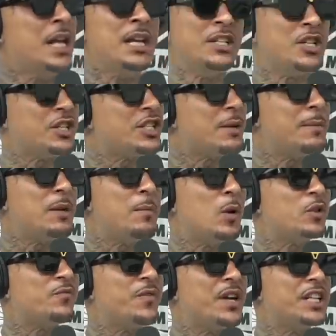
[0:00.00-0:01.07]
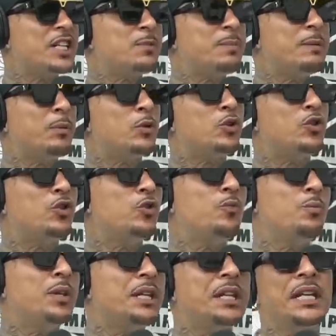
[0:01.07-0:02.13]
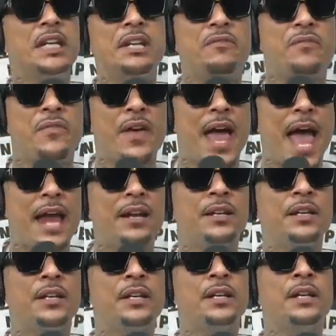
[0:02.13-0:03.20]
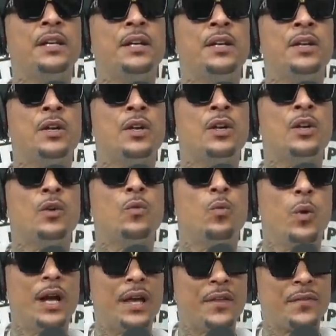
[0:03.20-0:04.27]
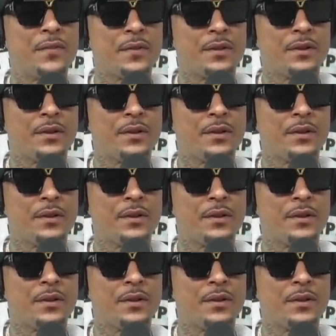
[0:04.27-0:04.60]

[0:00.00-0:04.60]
yeah, just some of the most funniest people. Do you believe that with